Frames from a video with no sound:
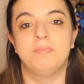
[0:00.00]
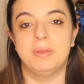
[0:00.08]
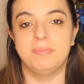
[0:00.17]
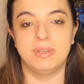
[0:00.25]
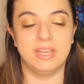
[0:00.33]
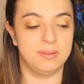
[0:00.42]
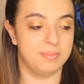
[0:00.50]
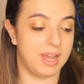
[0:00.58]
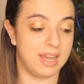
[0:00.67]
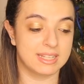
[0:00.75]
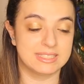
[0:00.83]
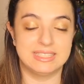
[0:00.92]
Bibbidi
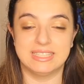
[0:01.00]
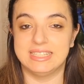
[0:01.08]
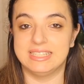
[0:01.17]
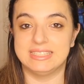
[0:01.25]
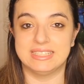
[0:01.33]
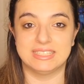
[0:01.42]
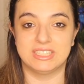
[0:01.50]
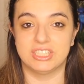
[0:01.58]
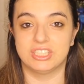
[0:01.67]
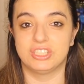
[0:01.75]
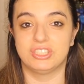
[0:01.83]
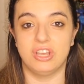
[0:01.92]
Boxes is
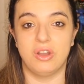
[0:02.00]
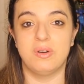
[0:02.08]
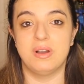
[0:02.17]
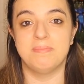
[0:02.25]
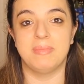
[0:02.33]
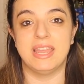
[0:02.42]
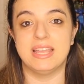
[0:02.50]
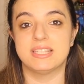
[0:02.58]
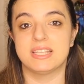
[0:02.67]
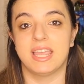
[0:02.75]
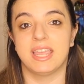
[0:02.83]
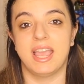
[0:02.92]
just so
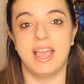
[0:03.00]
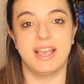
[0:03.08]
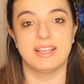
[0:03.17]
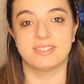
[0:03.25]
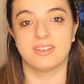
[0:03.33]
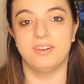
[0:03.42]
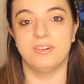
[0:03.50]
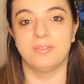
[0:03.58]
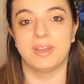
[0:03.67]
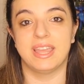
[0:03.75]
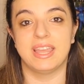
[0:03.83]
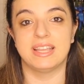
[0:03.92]
amazing, as
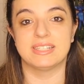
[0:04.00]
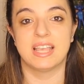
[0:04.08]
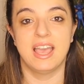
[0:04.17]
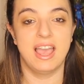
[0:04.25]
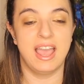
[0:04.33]
always.